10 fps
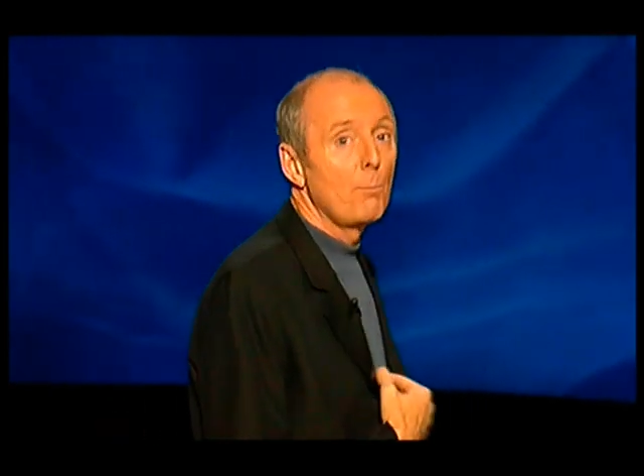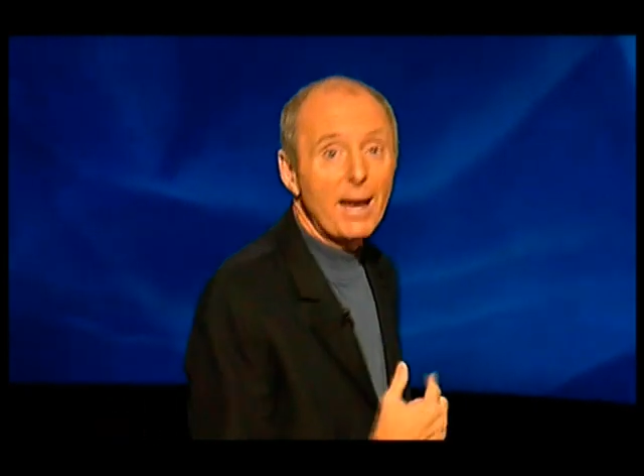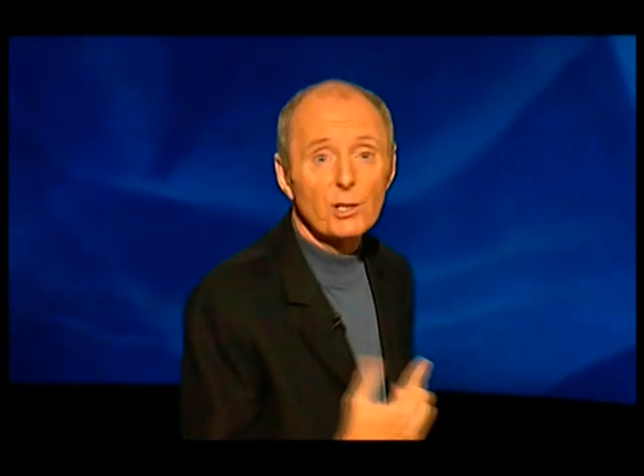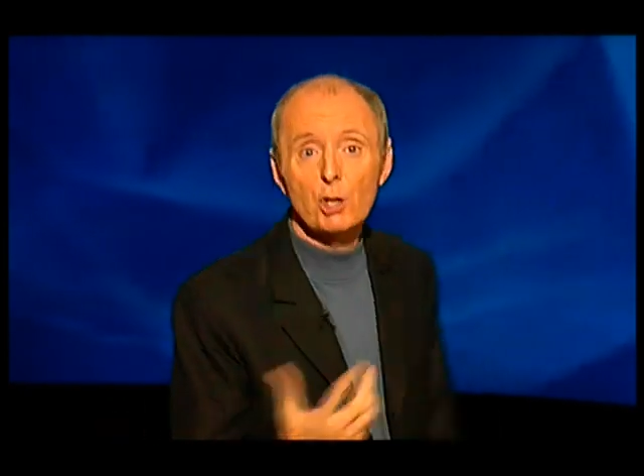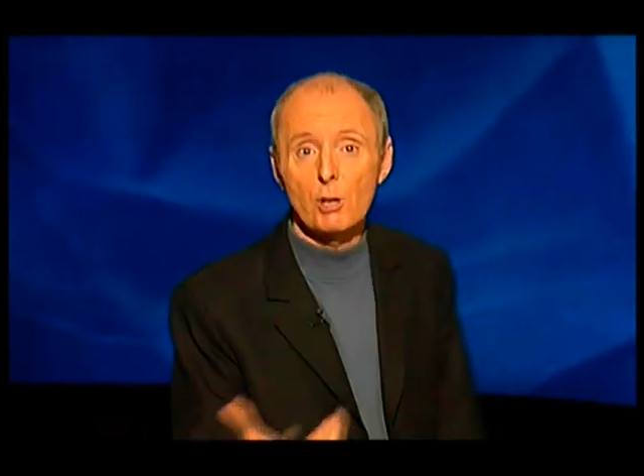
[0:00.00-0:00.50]

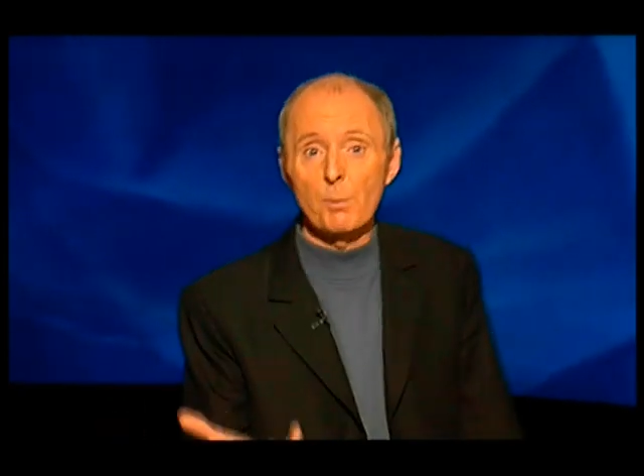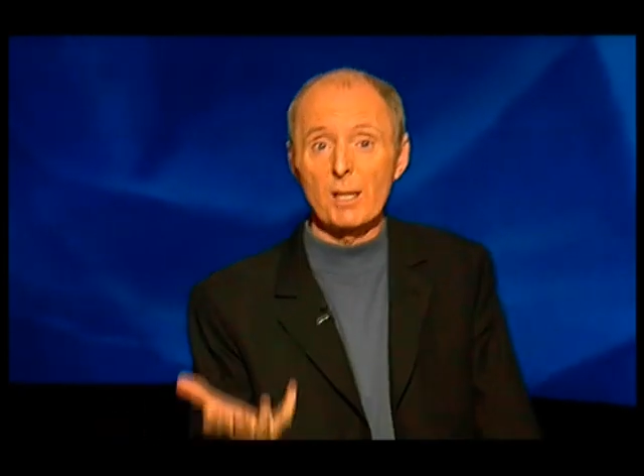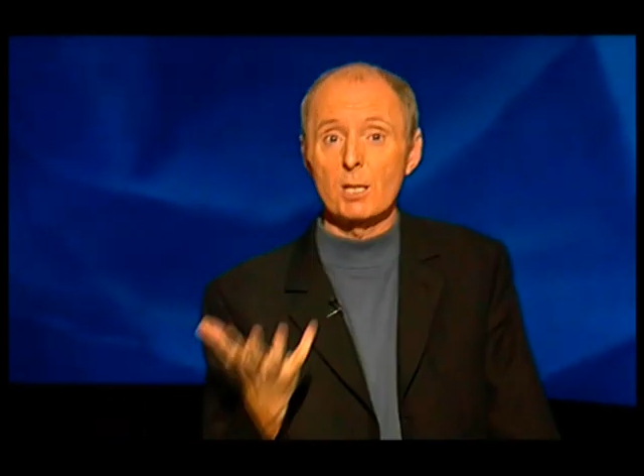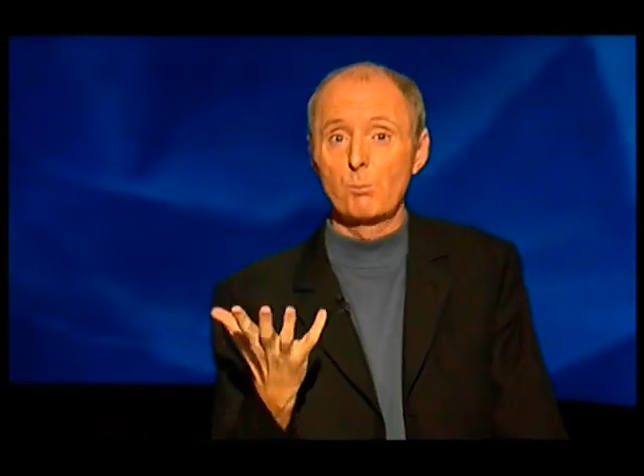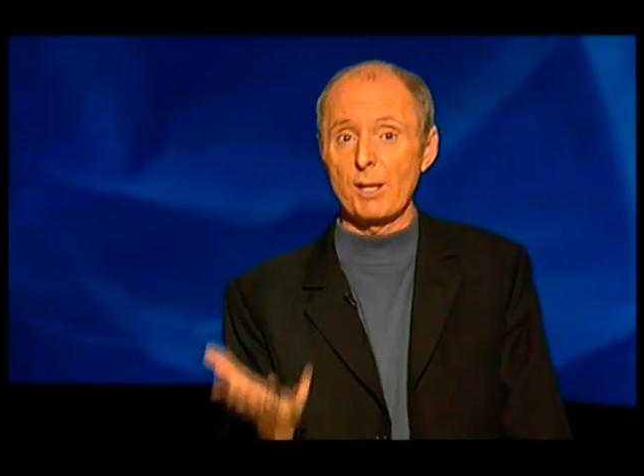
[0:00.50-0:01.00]
Men
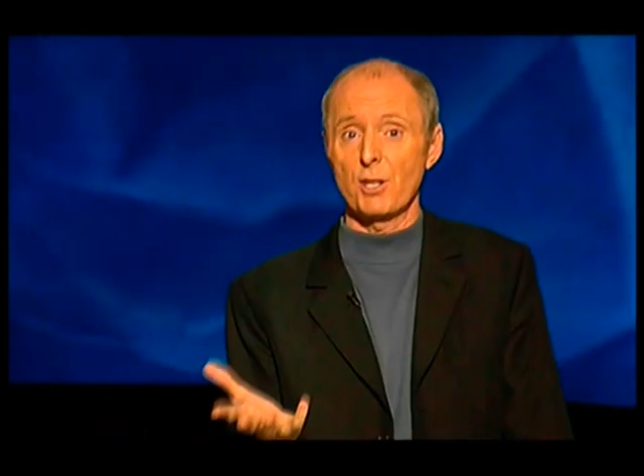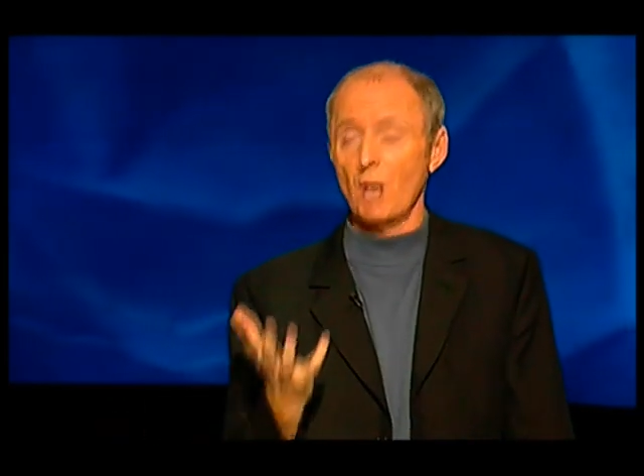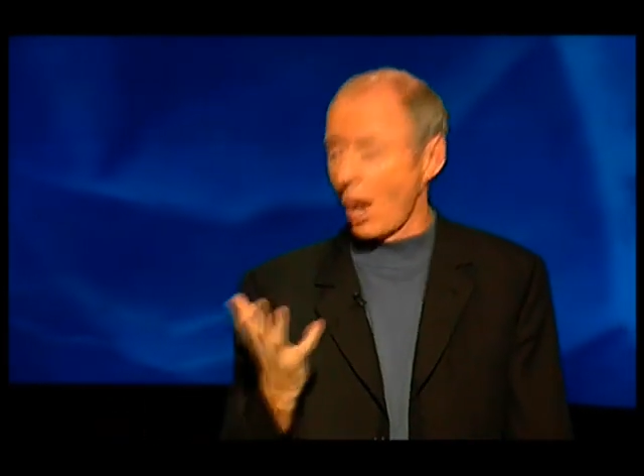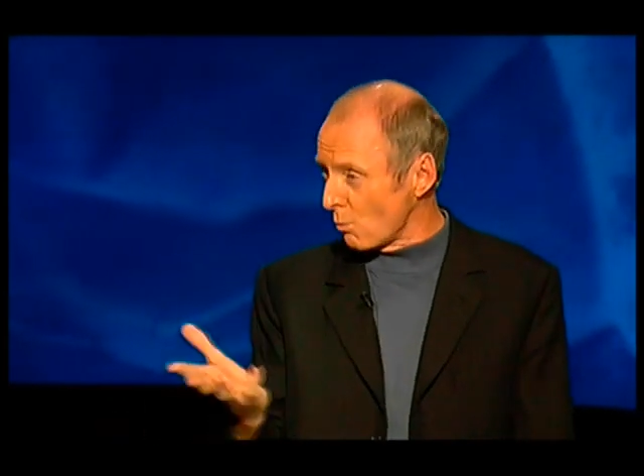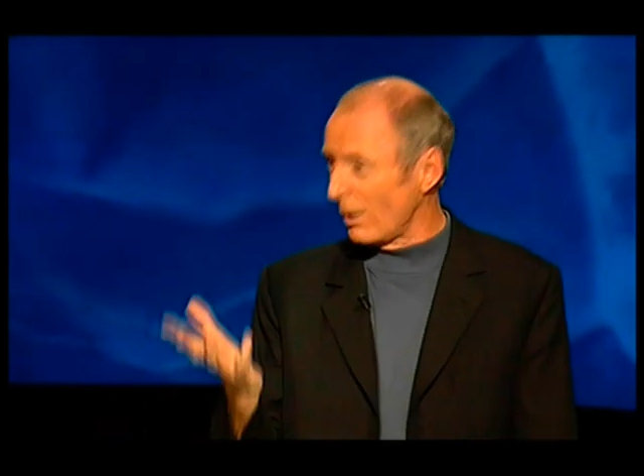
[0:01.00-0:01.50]
stripping is
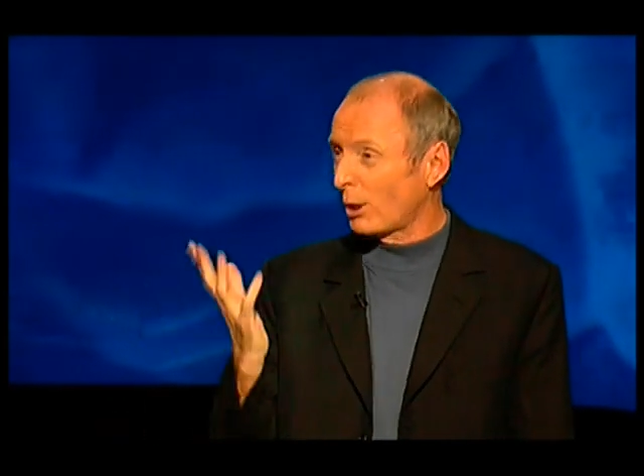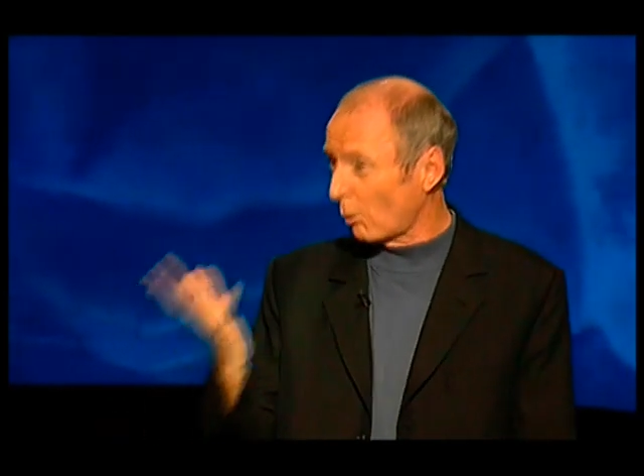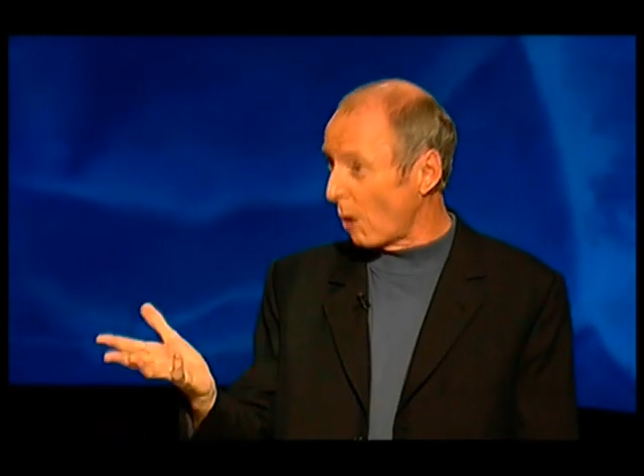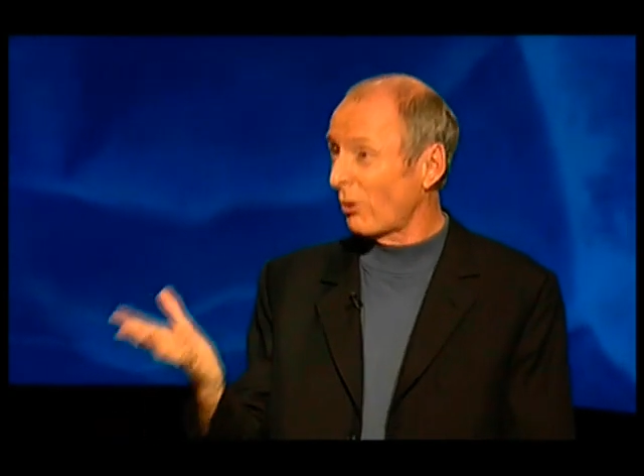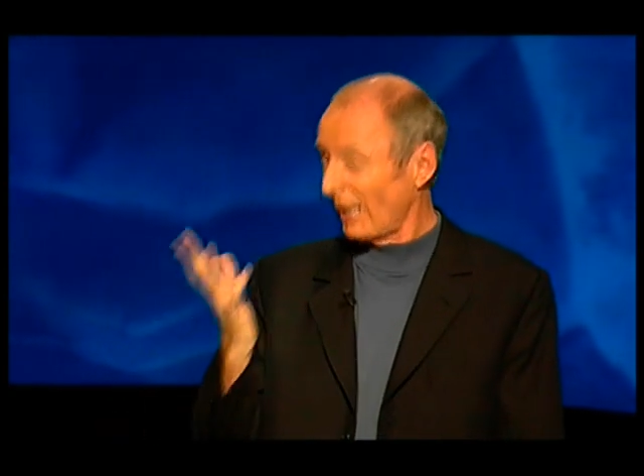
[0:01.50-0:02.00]
Britain's only
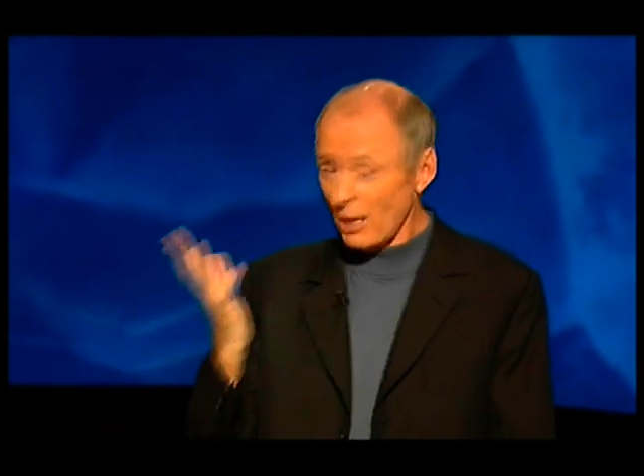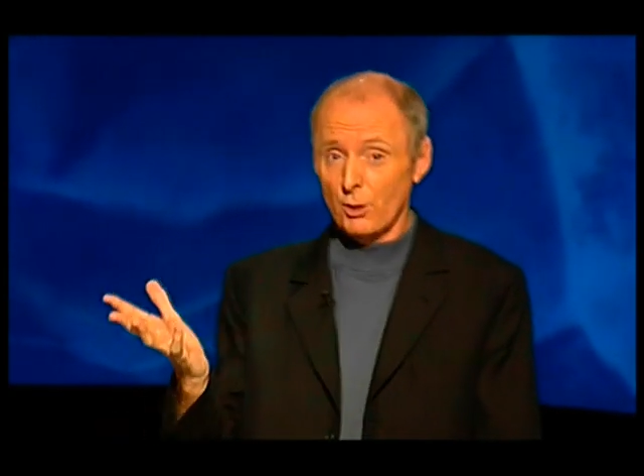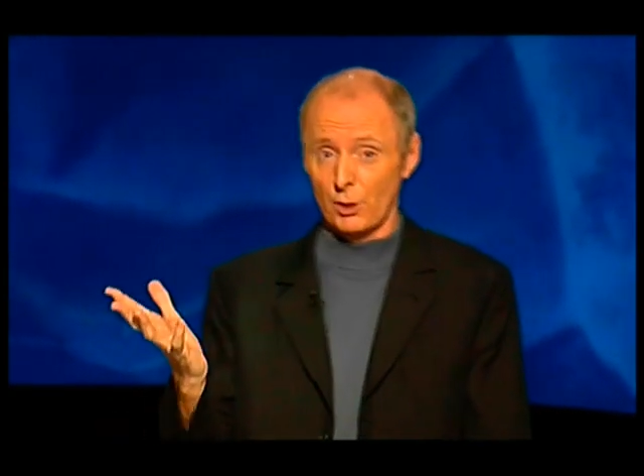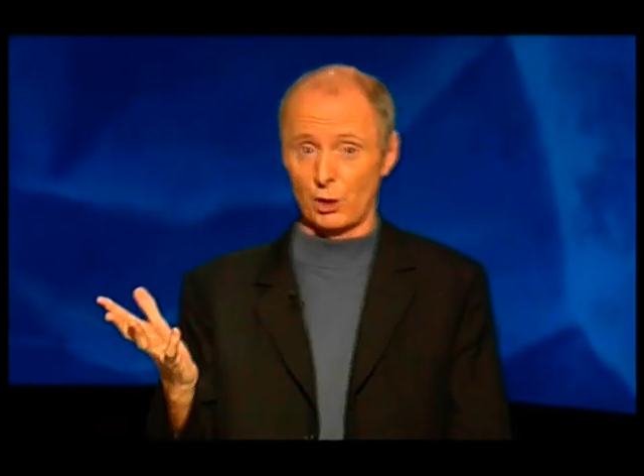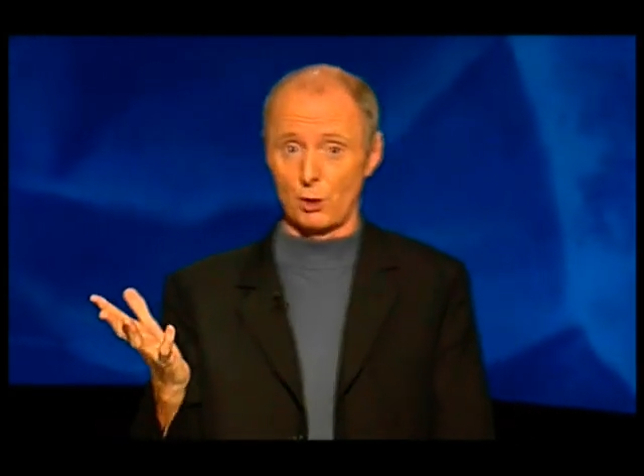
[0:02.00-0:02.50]
growth
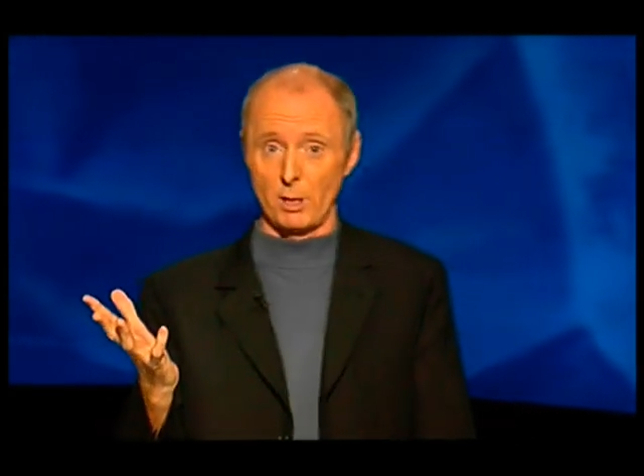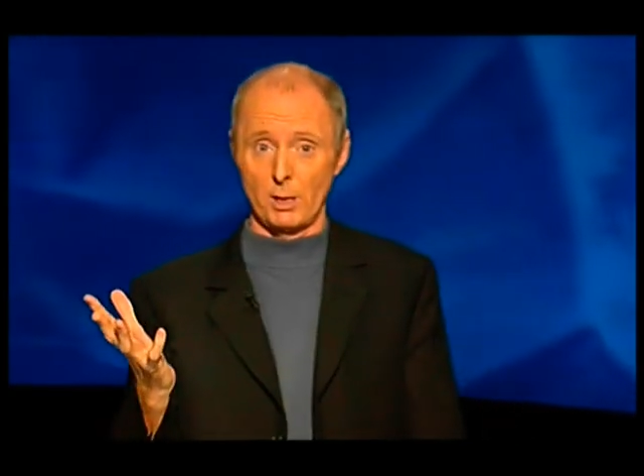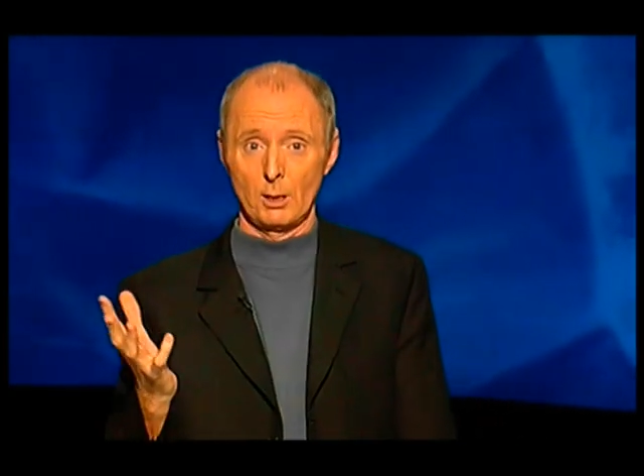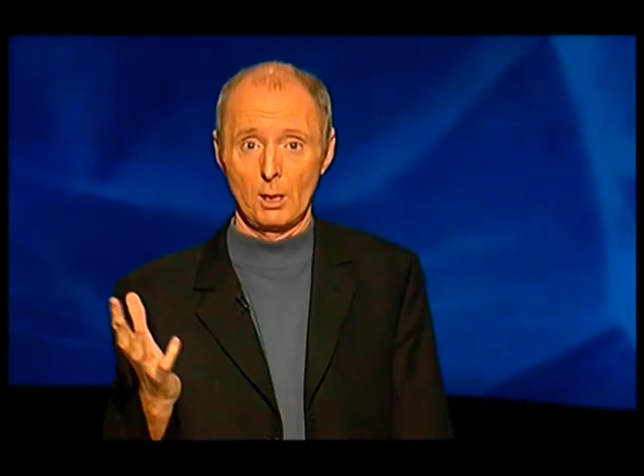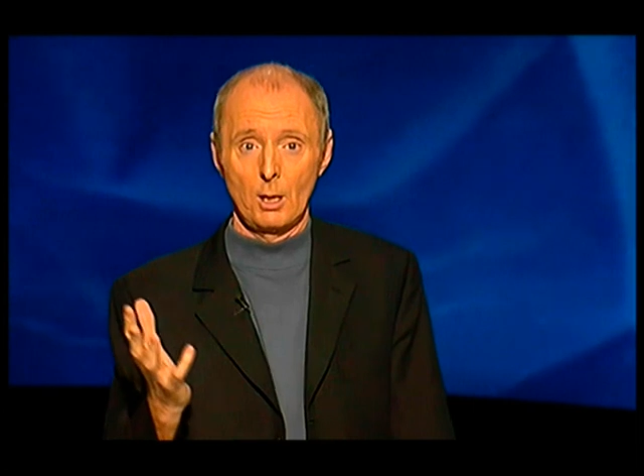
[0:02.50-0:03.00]
industry.